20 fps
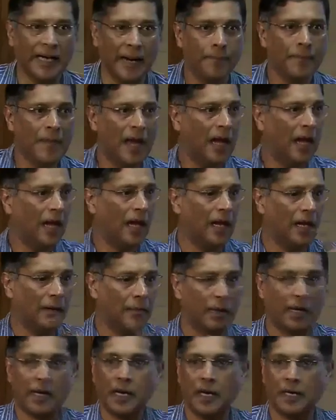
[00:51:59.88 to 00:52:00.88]
yeah,
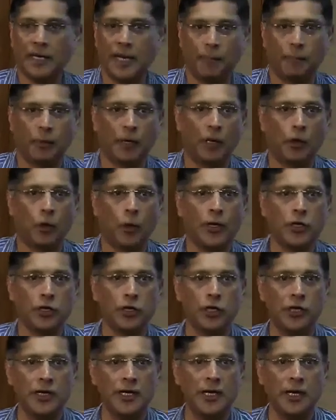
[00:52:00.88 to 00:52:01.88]
uh, yeah, a
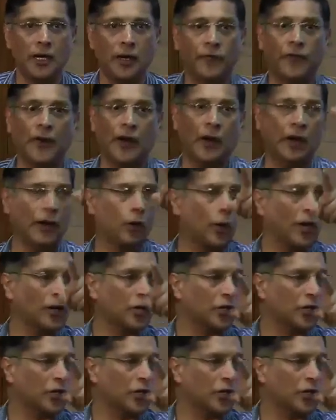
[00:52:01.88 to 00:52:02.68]
question, a